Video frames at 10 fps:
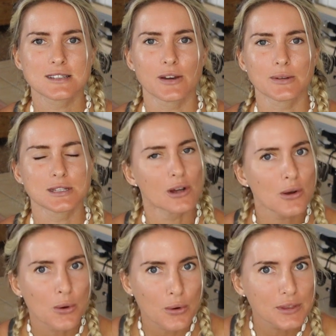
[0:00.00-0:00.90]
So it's
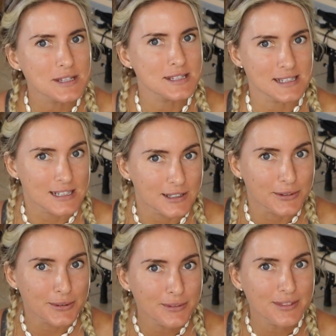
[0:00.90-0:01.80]
not called the
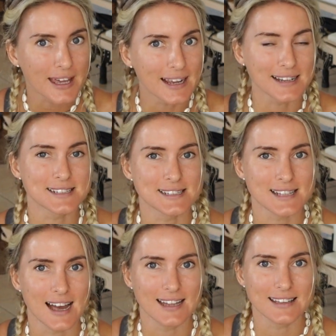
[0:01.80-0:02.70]
seal, that
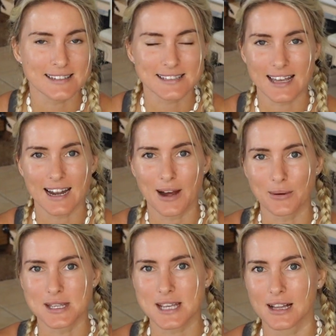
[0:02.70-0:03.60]
exercise that I
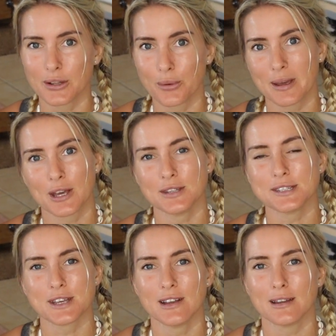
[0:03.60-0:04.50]
was a little bit
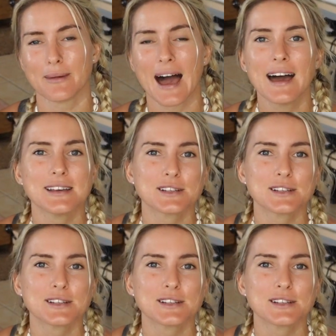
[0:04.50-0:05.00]
concerned about. It's